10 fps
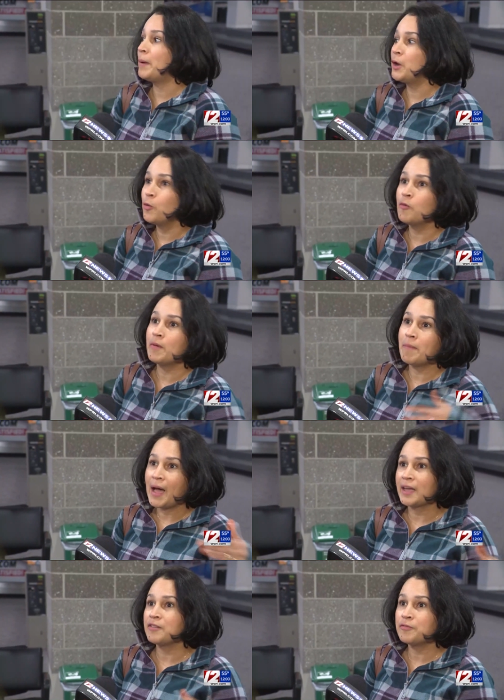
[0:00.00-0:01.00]
pay Uber
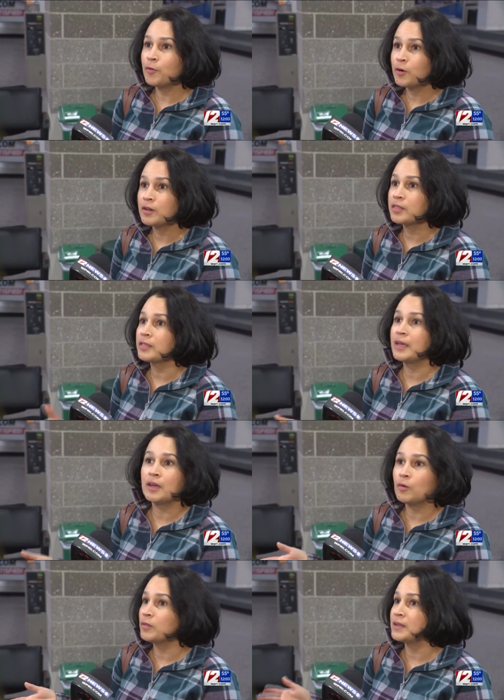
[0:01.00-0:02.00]
back and forth
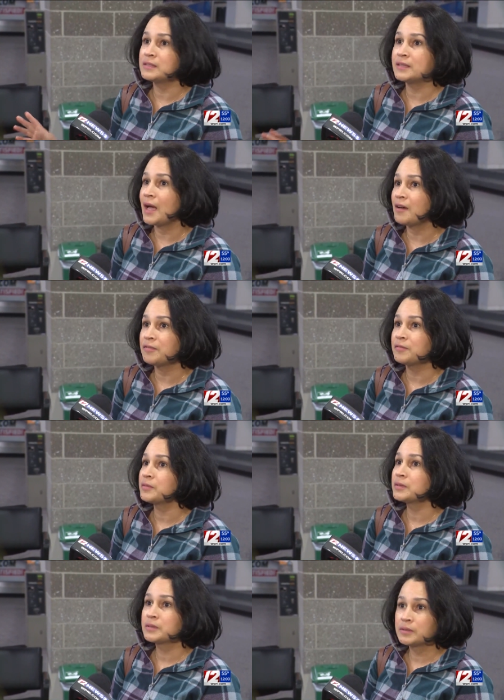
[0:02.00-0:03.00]
and all the stuff
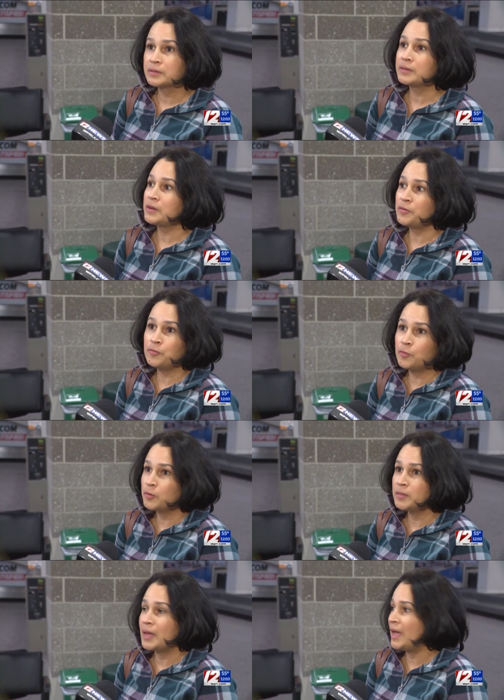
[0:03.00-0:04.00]

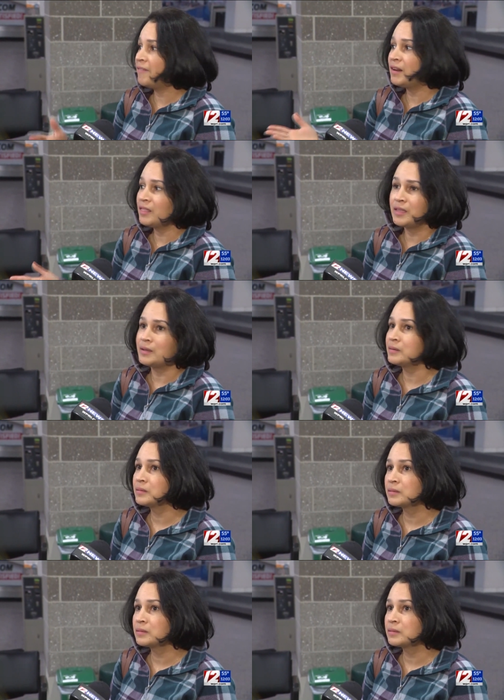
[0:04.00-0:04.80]
food, everything.